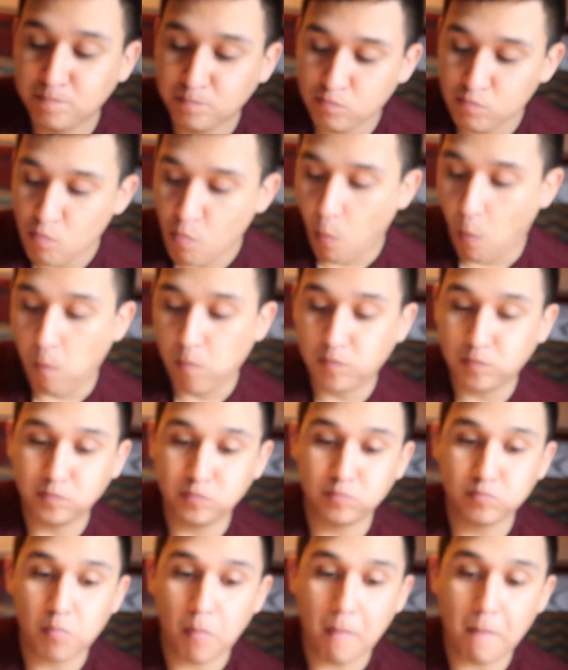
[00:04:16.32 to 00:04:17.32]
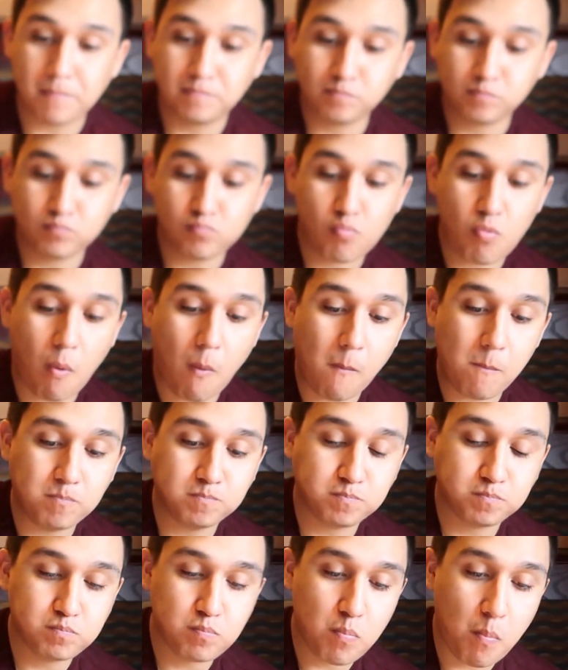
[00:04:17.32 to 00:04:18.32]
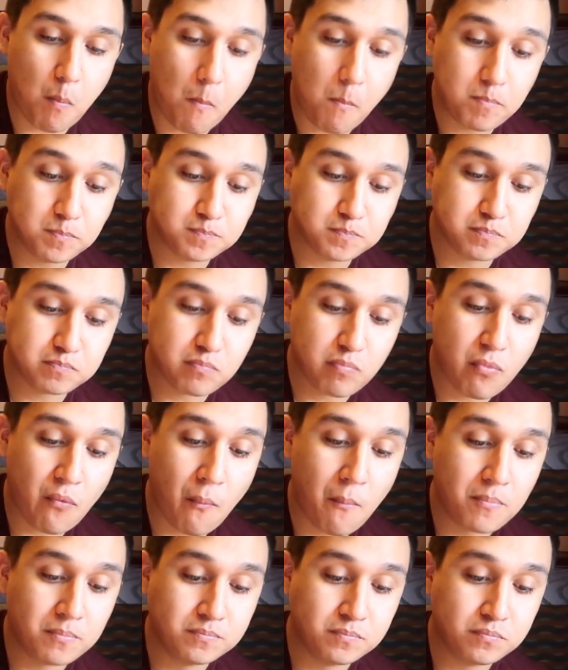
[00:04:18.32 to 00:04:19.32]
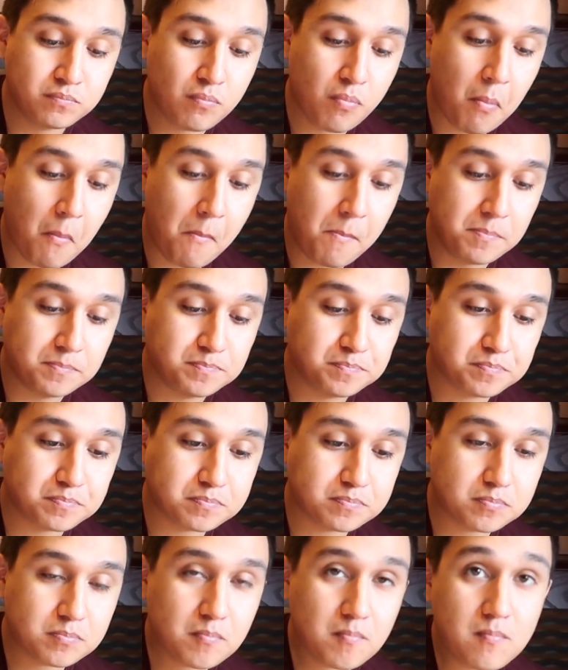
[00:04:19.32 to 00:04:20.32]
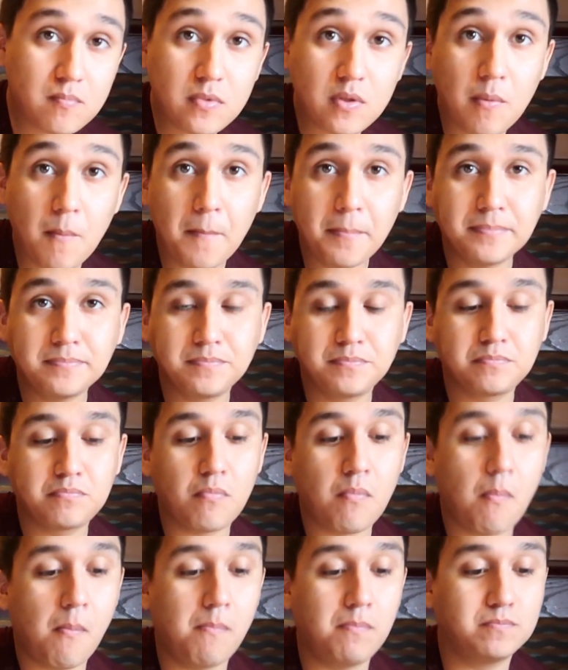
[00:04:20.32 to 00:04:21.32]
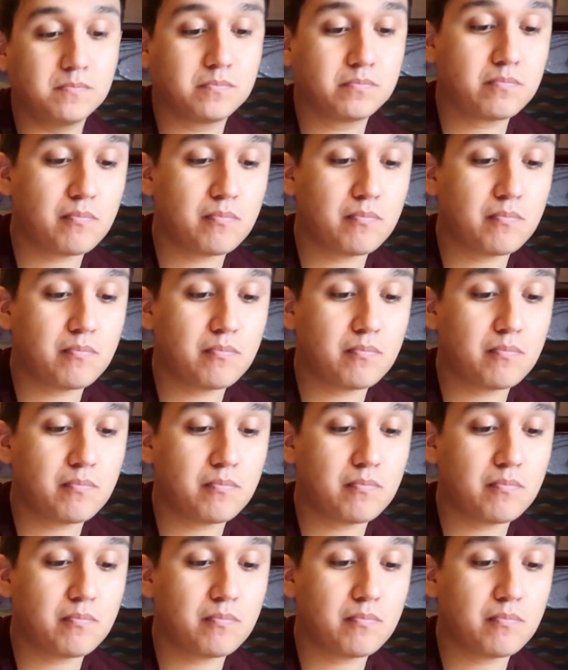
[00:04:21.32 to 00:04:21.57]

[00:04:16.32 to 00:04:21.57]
soup do we have again? Oh, it's the, we had the creamy, um,